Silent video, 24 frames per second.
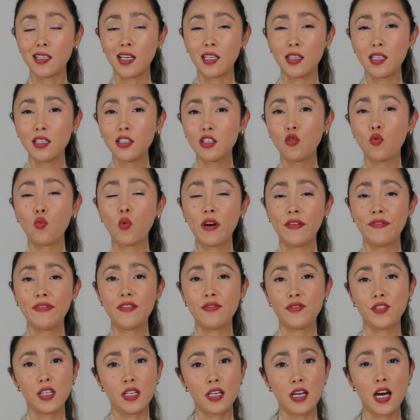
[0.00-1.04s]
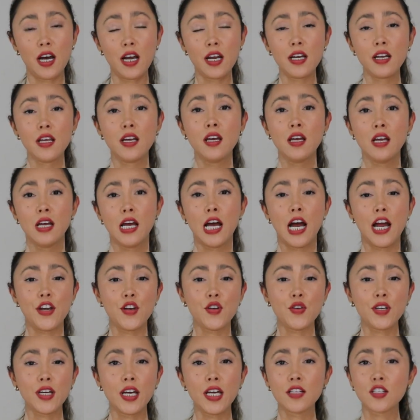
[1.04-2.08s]
I think they're $159, and you
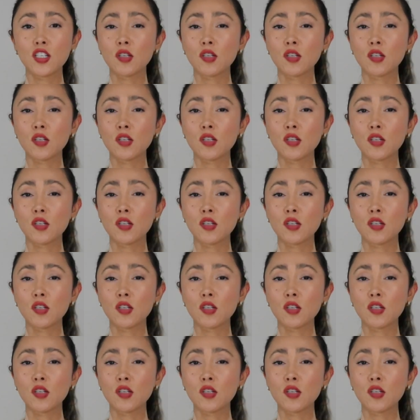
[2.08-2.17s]
get